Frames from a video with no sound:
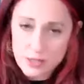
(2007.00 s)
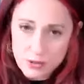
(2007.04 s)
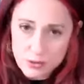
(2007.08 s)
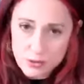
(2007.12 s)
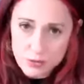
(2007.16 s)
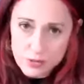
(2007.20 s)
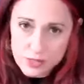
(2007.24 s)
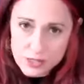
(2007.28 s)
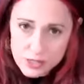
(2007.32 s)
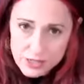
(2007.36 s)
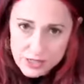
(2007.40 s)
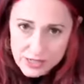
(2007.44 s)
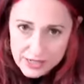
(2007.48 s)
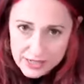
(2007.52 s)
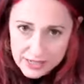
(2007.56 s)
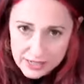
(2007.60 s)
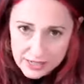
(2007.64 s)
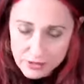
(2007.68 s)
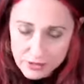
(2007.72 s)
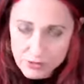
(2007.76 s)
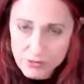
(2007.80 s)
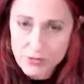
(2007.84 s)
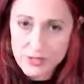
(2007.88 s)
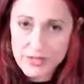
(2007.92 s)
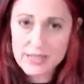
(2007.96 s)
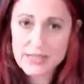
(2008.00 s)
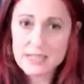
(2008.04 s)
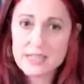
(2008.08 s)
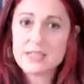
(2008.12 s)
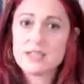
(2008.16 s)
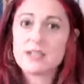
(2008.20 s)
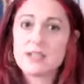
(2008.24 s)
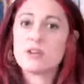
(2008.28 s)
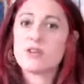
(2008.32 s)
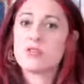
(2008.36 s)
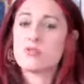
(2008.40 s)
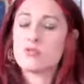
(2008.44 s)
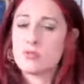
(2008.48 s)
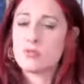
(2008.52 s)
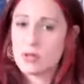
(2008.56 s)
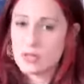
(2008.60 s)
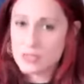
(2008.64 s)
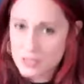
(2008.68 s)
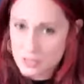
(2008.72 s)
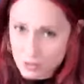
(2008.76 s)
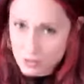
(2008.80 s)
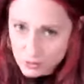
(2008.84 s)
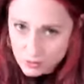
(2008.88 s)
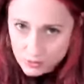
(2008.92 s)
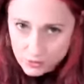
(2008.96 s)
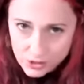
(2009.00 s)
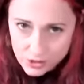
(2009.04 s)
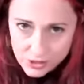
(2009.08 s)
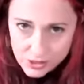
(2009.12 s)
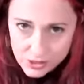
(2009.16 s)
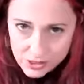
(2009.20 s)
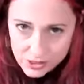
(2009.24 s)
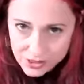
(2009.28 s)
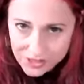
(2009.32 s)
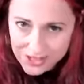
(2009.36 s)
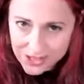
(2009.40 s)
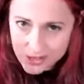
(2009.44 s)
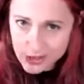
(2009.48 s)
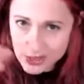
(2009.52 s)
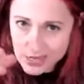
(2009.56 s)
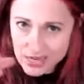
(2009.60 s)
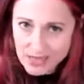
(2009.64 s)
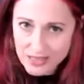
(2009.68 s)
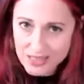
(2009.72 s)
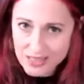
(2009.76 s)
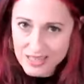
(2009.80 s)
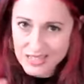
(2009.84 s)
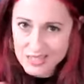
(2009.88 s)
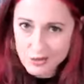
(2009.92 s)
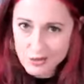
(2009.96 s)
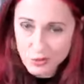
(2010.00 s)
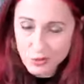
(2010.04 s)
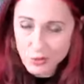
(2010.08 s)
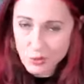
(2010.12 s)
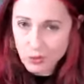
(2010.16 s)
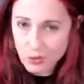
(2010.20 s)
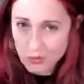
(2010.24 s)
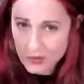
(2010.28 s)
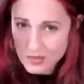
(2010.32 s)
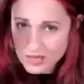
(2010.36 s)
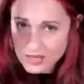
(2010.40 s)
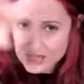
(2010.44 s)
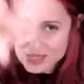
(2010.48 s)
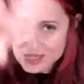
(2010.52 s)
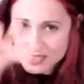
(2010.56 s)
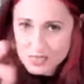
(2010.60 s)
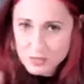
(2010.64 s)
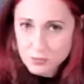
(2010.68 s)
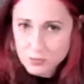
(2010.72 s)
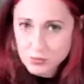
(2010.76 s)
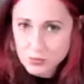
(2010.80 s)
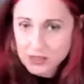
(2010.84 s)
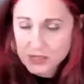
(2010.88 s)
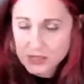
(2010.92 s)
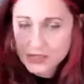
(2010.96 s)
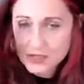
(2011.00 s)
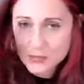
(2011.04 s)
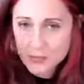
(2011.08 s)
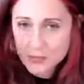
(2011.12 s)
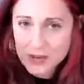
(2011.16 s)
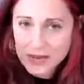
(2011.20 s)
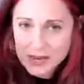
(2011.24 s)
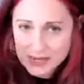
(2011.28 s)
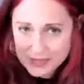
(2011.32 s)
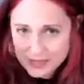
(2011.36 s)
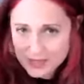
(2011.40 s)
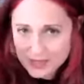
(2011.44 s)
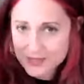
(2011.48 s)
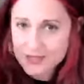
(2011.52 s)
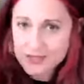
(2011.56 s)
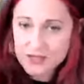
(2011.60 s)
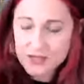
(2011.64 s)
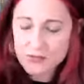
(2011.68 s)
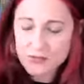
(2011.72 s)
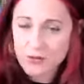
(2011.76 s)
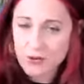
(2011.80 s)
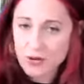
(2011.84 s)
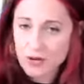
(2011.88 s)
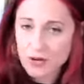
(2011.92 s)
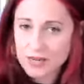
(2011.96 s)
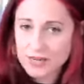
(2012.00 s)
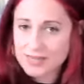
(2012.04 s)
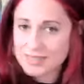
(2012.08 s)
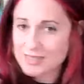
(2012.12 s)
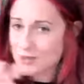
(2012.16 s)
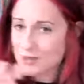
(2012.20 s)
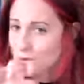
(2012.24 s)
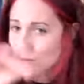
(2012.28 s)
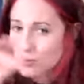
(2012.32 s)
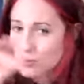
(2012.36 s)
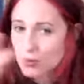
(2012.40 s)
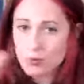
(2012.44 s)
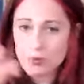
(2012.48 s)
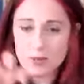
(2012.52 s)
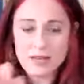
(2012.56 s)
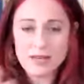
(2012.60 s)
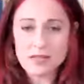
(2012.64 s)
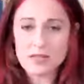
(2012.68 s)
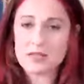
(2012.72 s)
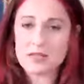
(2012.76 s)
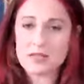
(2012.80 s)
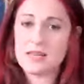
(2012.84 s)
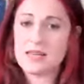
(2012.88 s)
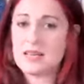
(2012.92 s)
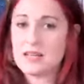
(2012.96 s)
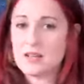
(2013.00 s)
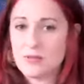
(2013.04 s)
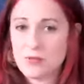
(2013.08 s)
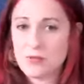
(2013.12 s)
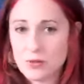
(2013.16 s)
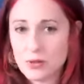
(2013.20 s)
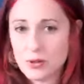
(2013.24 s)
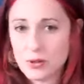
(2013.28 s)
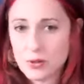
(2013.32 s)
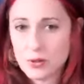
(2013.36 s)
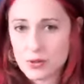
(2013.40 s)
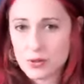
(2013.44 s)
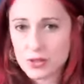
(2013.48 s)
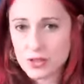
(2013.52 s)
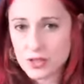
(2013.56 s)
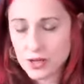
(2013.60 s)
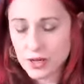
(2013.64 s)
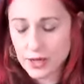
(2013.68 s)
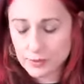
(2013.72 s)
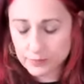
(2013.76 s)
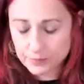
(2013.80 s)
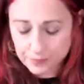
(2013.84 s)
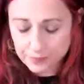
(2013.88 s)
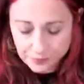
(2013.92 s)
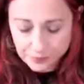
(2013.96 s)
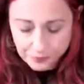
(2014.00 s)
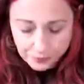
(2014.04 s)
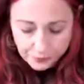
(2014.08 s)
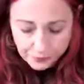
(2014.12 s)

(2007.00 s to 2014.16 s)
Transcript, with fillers: crystalline grid, Christ consciousness. You get there's all this that's bringing us back to the divine. It's all been seeded for a long time.